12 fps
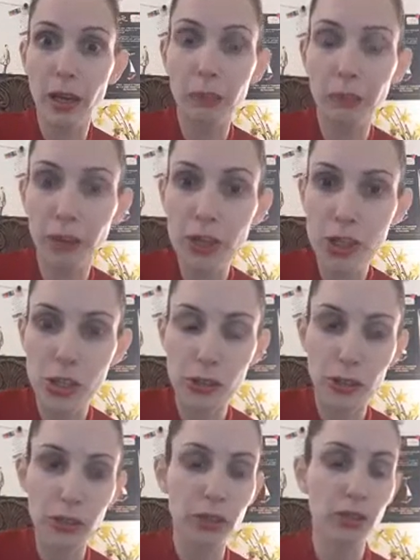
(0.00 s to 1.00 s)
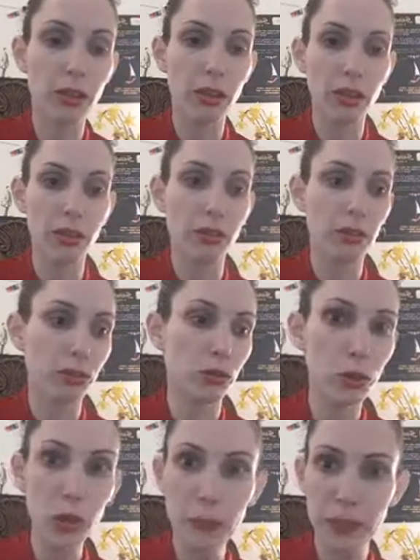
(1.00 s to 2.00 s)
professional
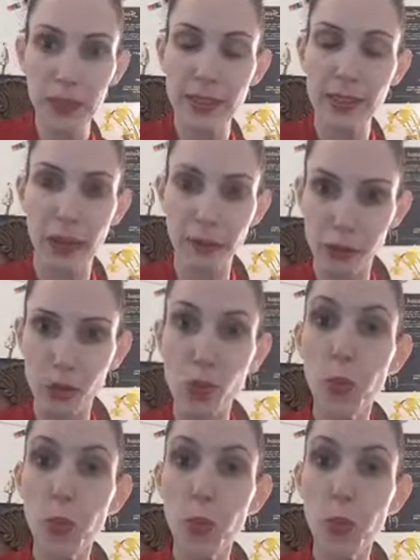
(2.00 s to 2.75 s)
groups and stuff.